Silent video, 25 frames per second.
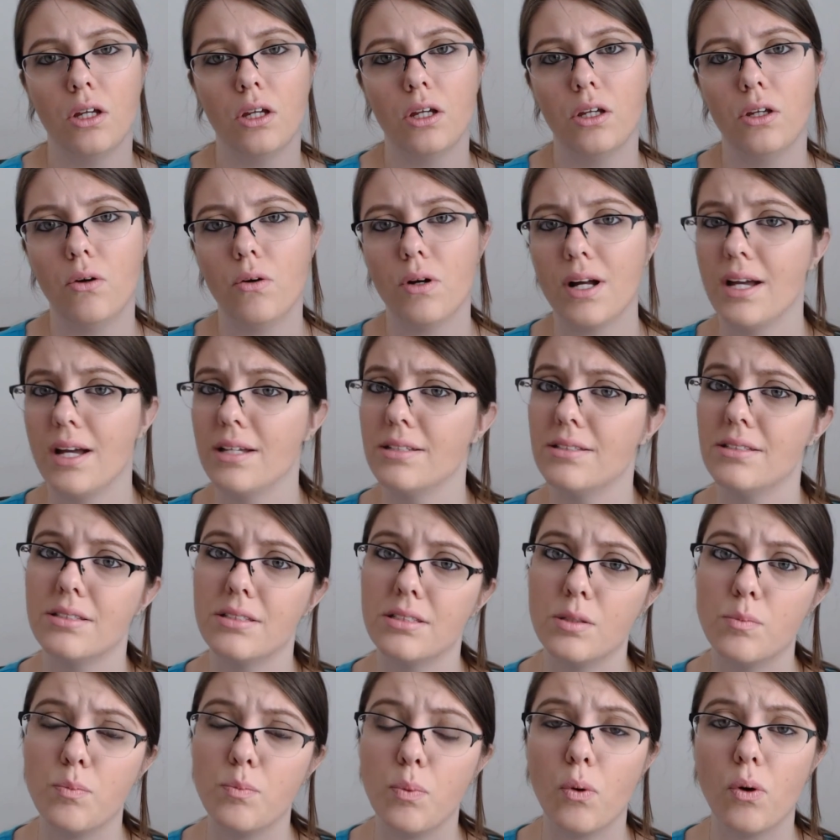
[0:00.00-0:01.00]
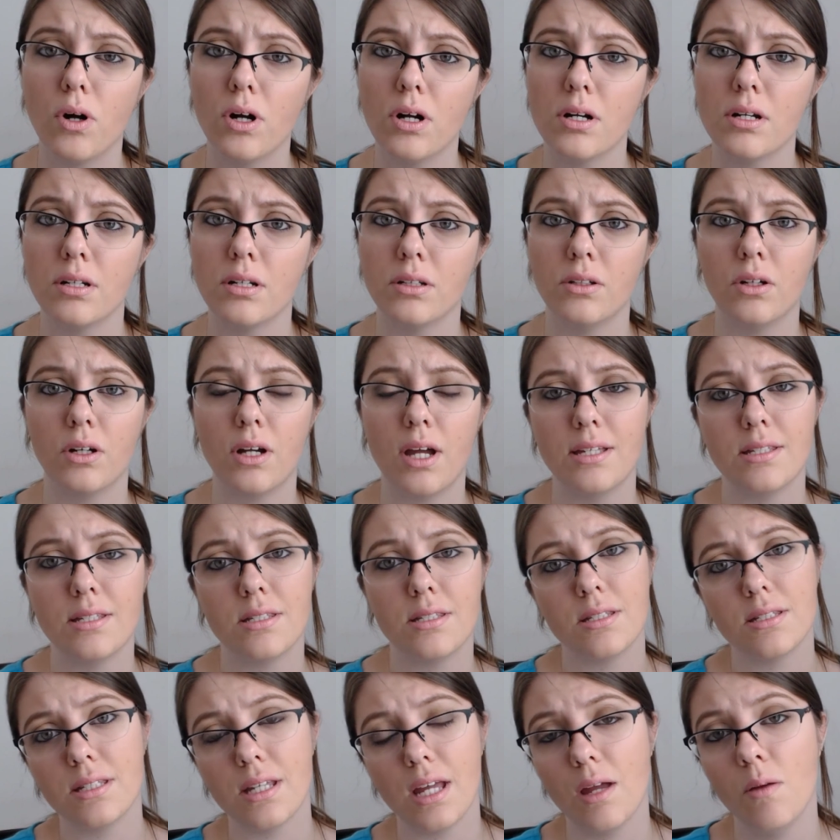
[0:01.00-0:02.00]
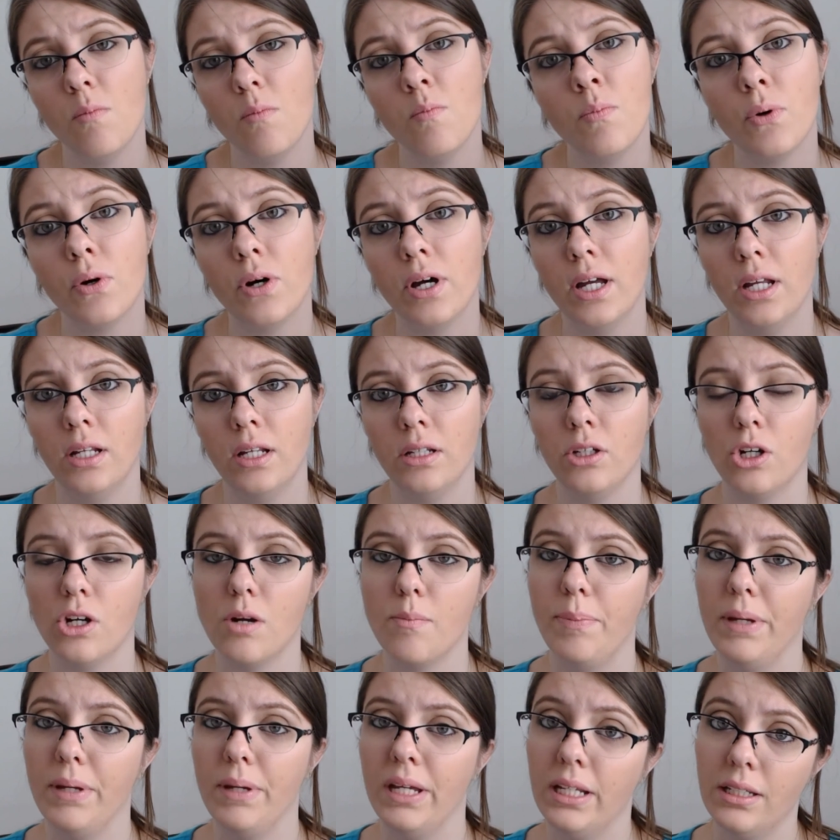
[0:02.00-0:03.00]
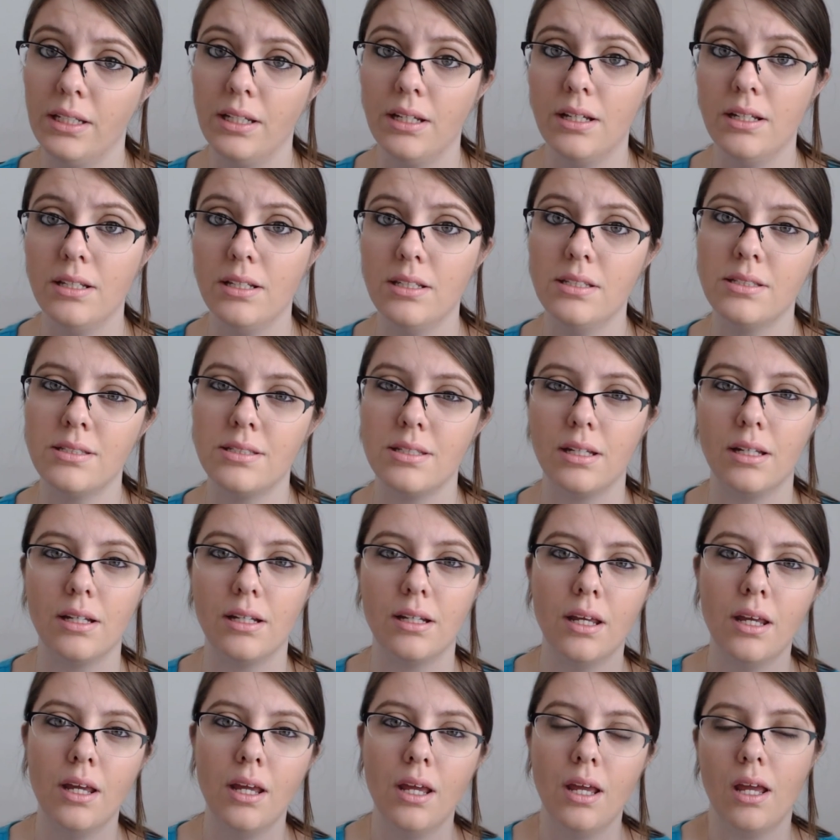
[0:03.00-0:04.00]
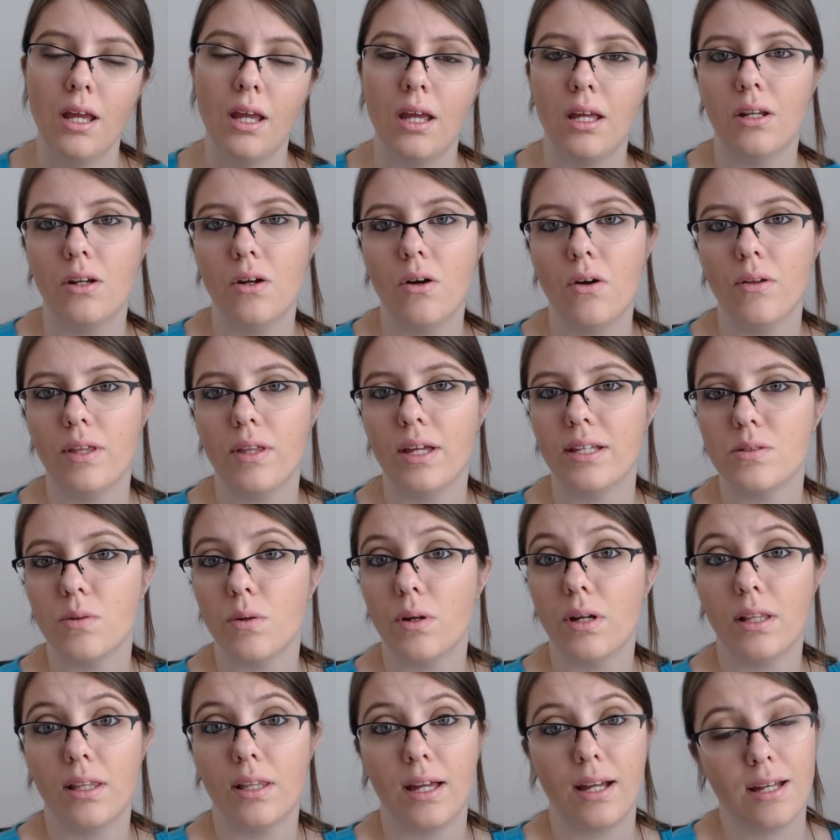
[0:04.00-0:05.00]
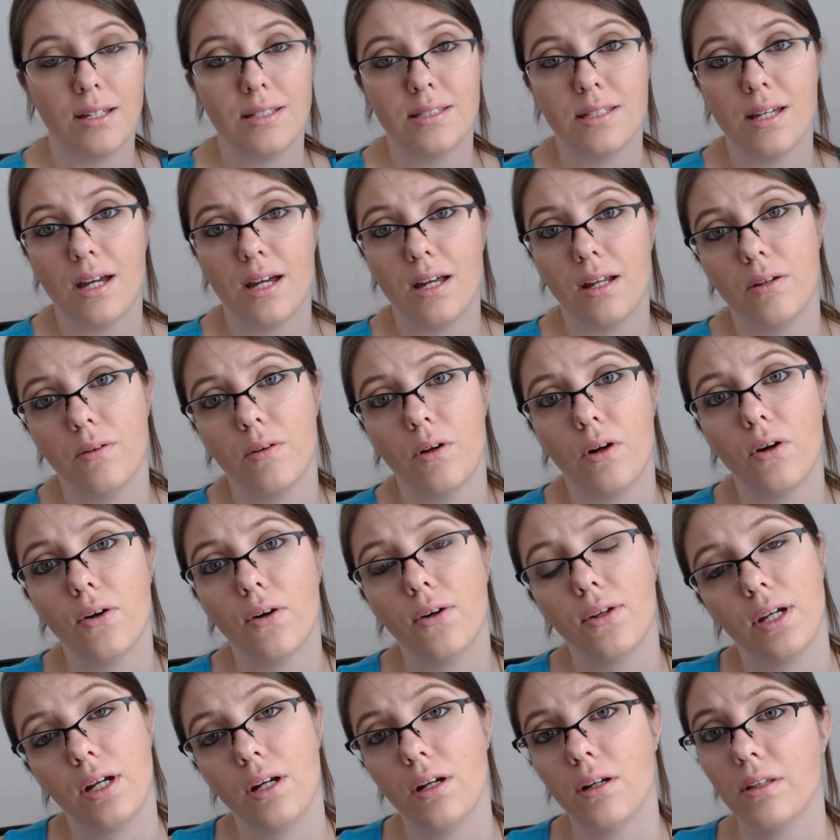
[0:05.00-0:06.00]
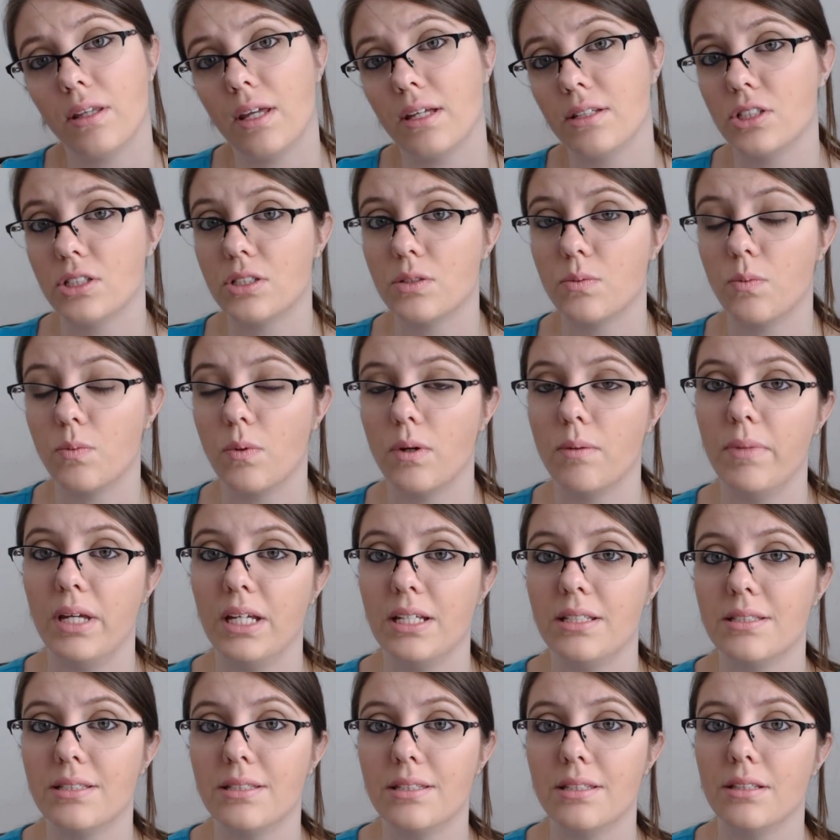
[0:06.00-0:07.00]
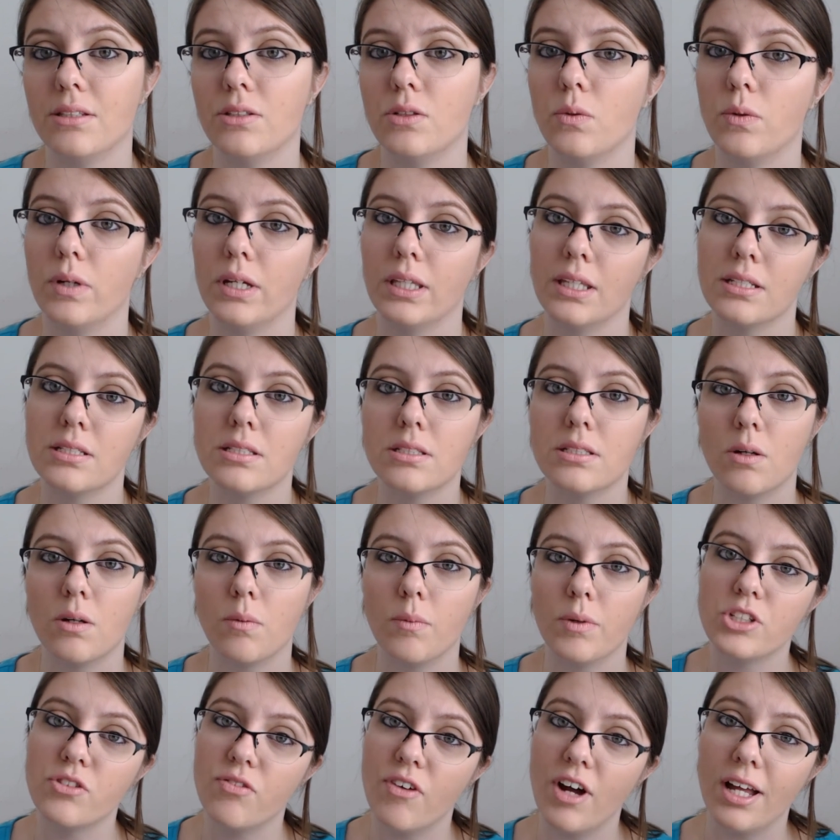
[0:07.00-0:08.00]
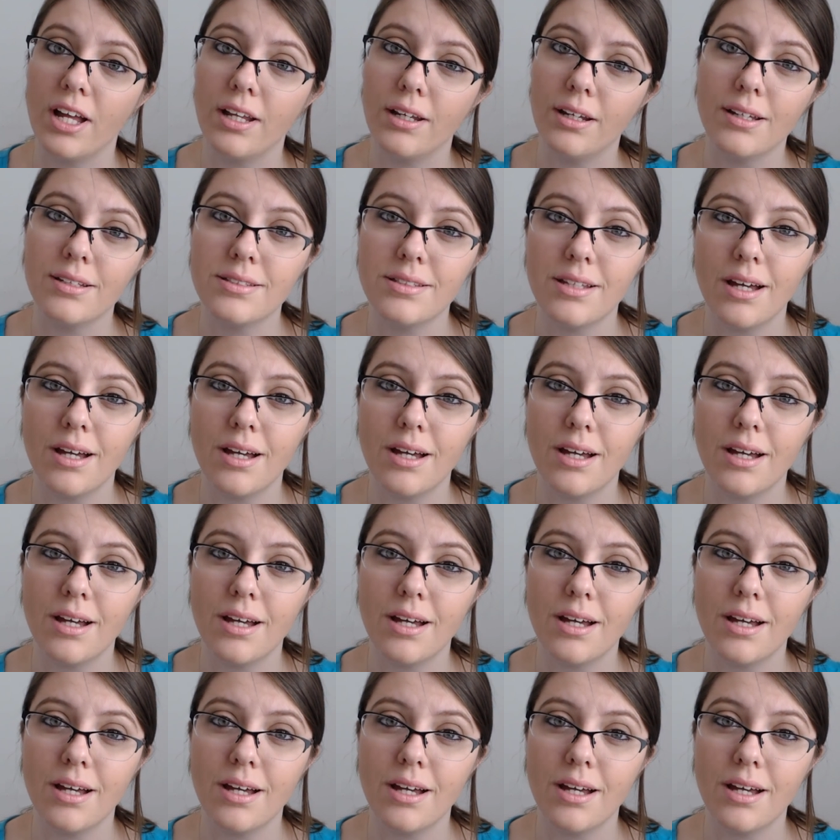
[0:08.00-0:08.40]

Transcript: your guys' support and your guys' input and your opinions, and you know, that's what, like I said earlier, that's just what makes doing this so much fun.